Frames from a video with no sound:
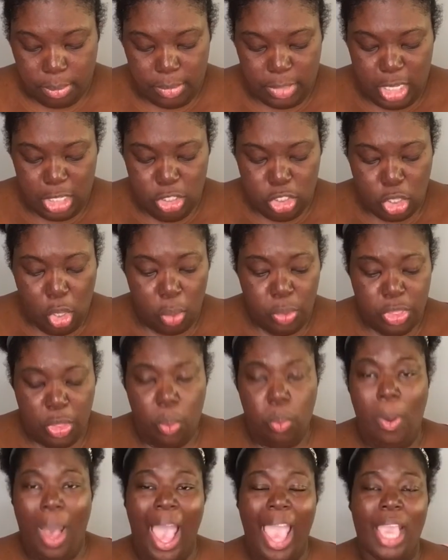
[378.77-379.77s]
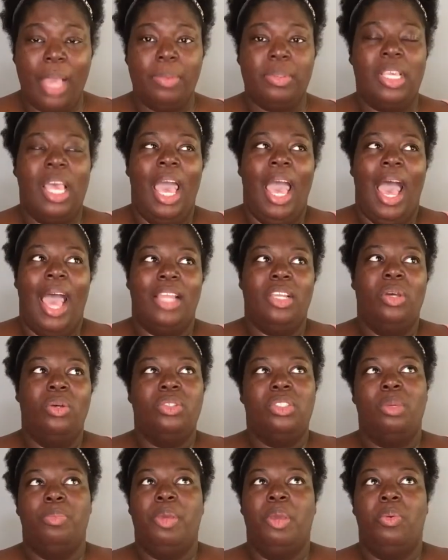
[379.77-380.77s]
So the wipes, I know
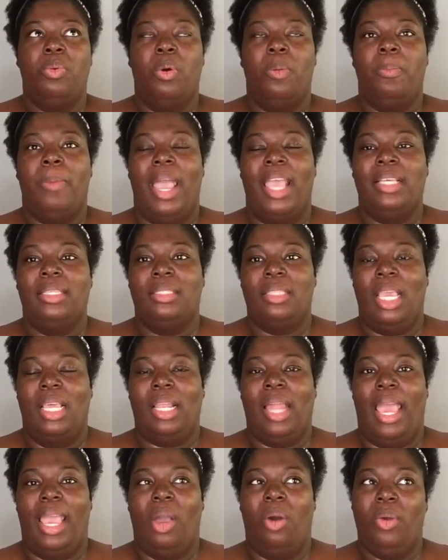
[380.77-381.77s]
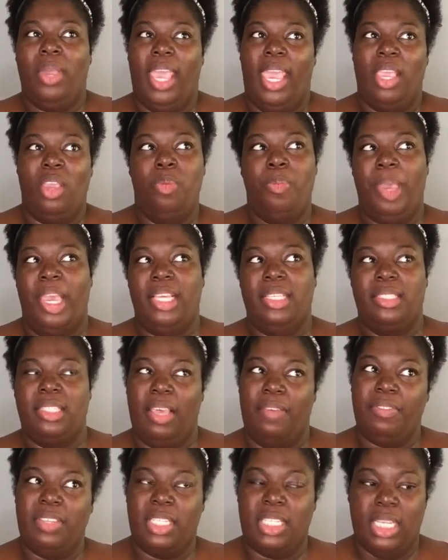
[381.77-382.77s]
some people might say like, okay, you paid
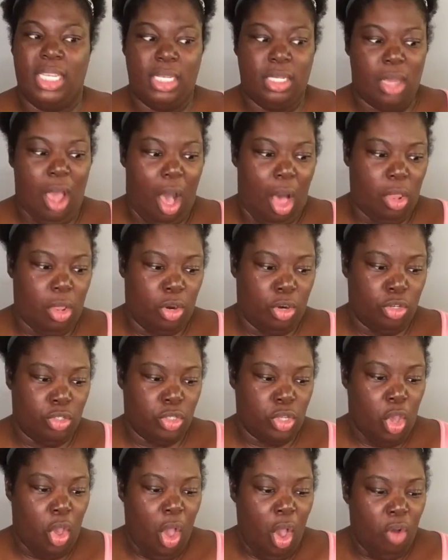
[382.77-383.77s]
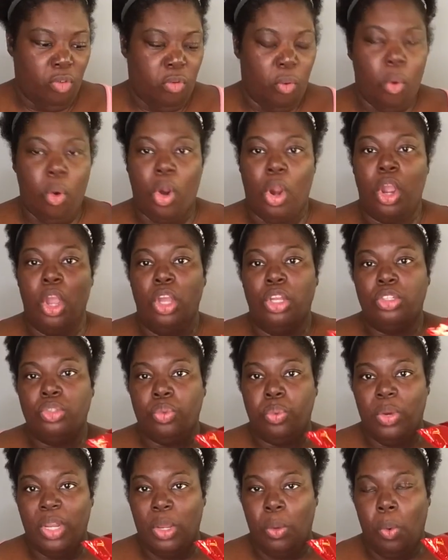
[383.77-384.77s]
$17 for
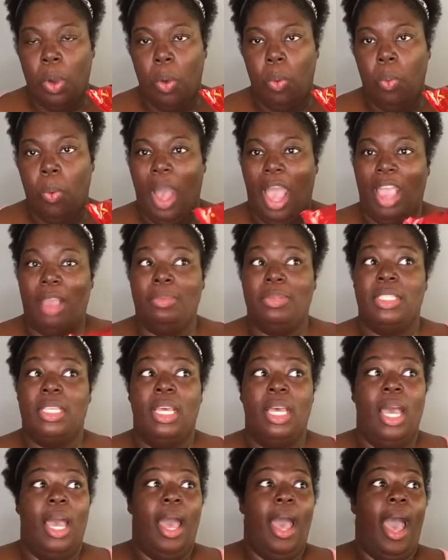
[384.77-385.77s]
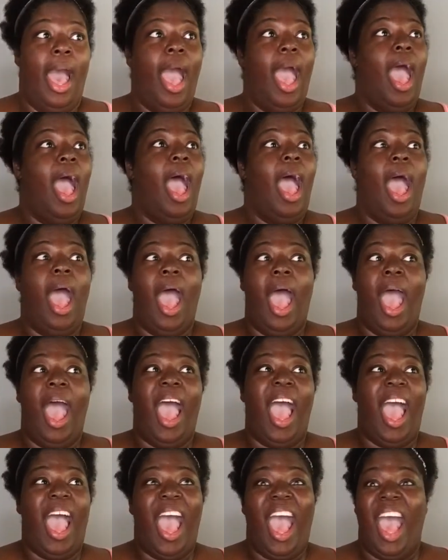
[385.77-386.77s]
21 wipes.
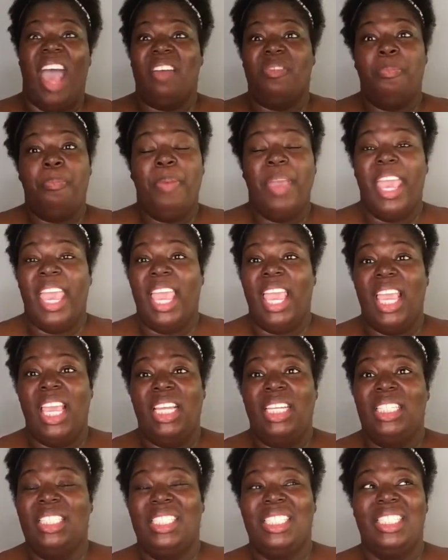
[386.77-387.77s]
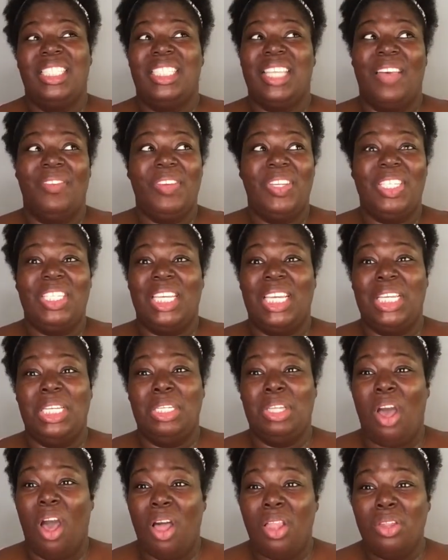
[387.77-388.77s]
I've paid
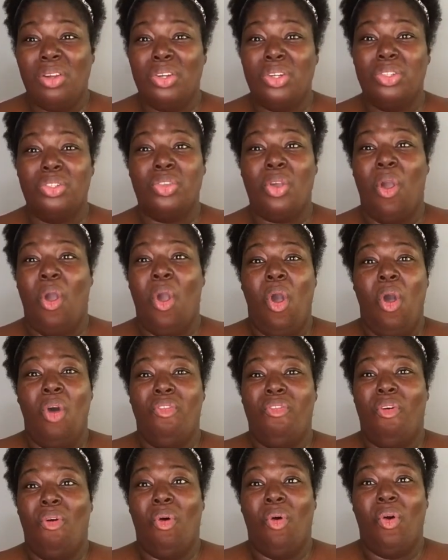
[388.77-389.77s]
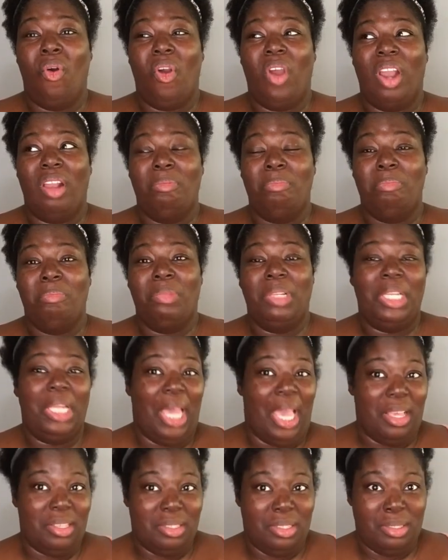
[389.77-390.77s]
$17 for
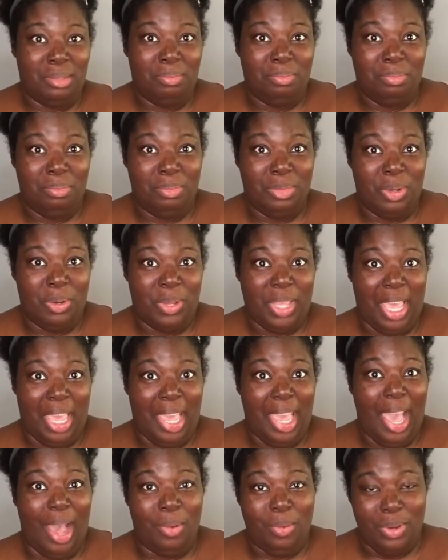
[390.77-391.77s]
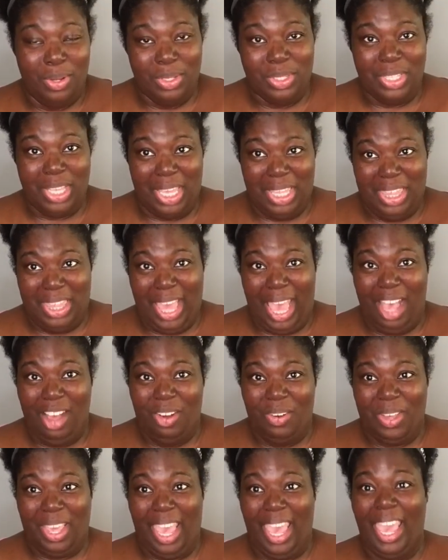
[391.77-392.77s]
less okay i will say that
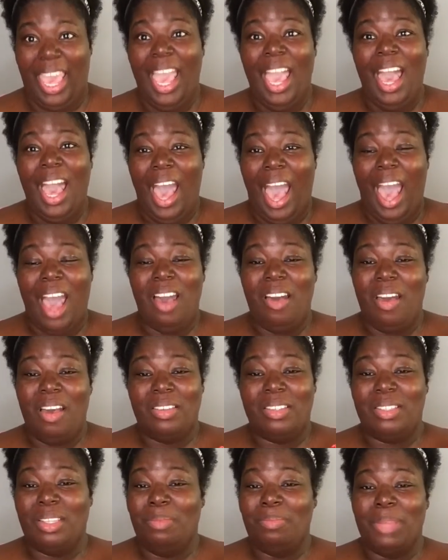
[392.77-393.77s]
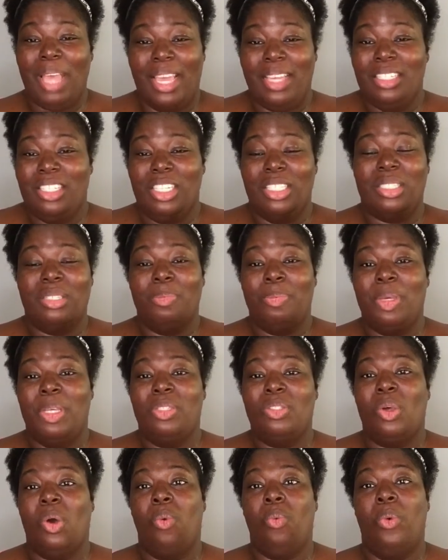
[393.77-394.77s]
okay i some it just
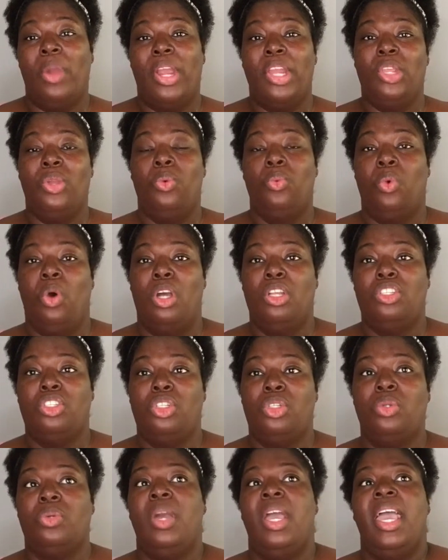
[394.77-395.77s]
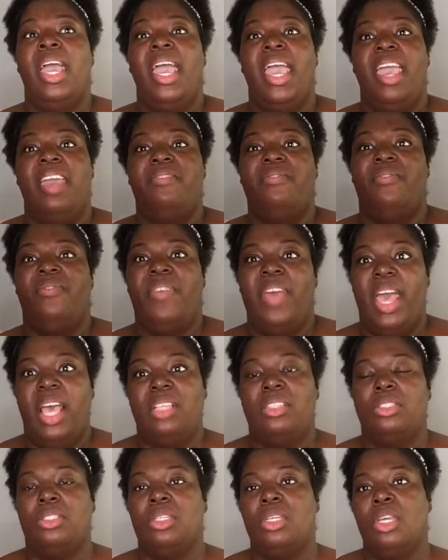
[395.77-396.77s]
depends on where you want to
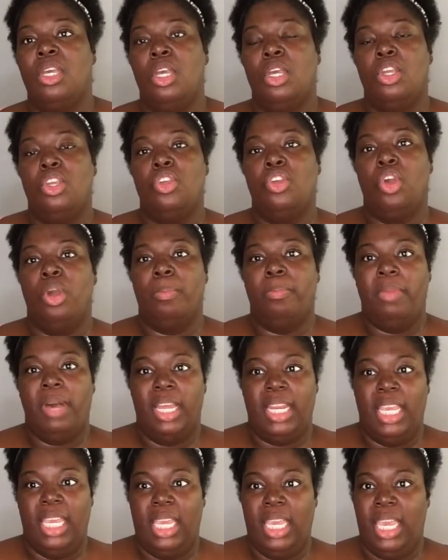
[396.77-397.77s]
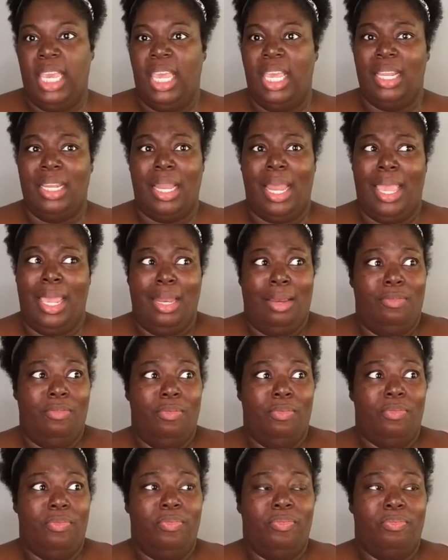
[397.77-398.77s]
invest your money in and
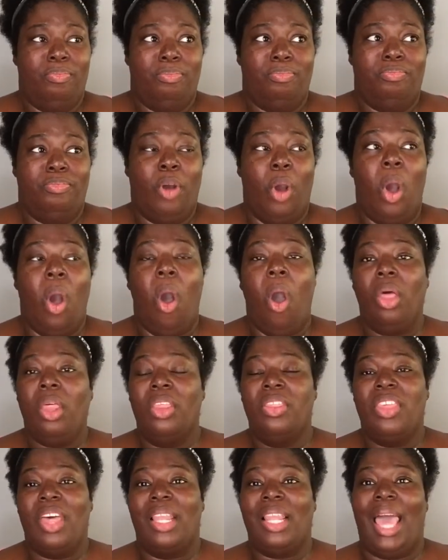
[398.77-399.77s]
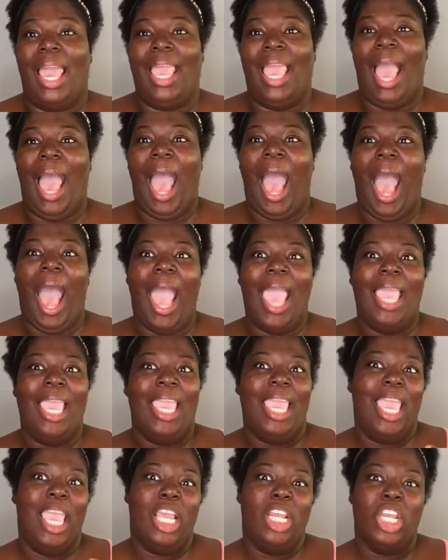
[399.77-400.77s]
for all of the like
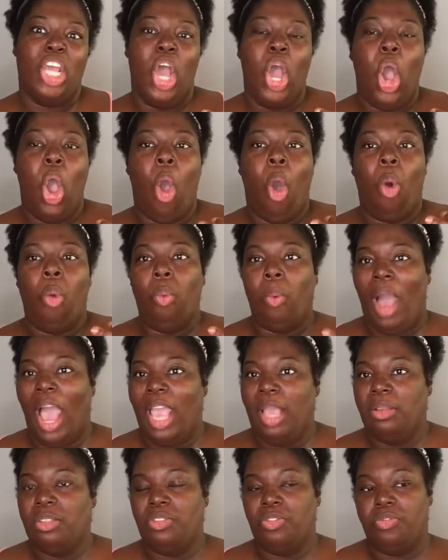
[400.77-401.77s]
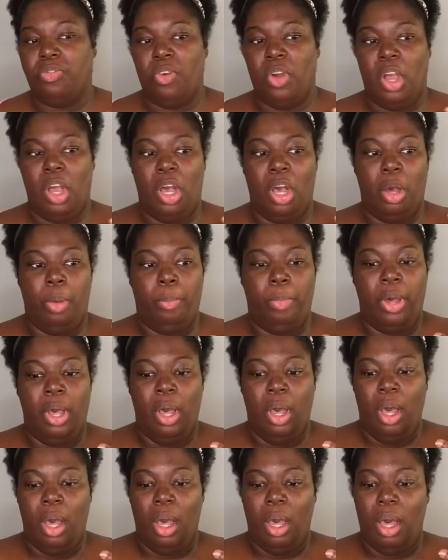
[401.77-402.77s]
high-end wipes from,
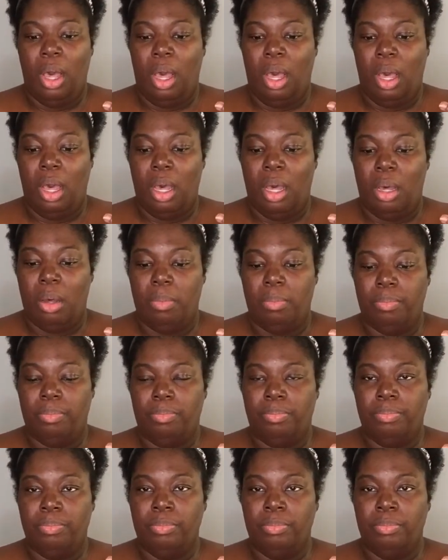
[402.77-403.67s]
um,